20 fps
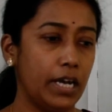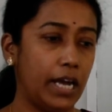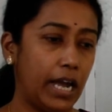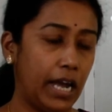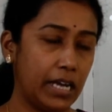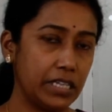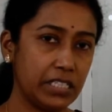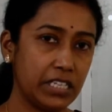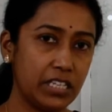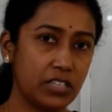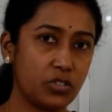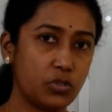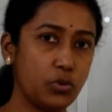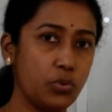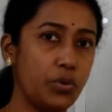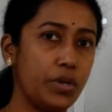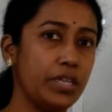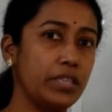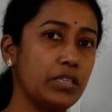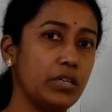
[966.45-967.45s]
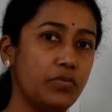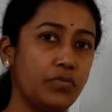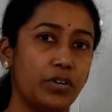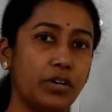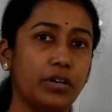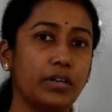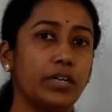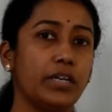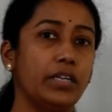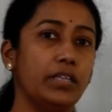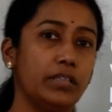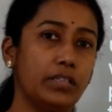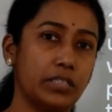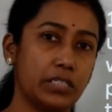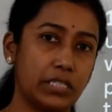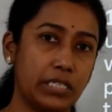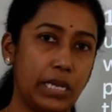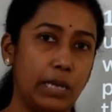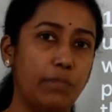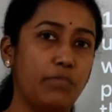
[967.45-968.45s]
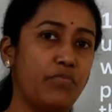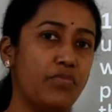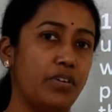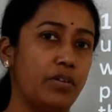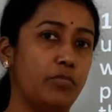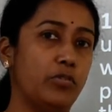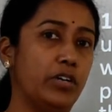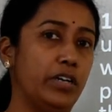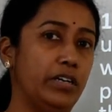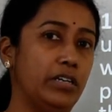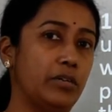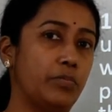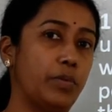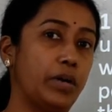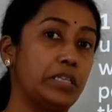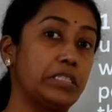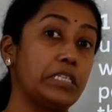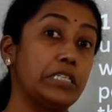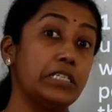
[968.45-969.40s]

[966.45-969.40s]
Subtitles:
As he is doing the work in the same firm or enterprise,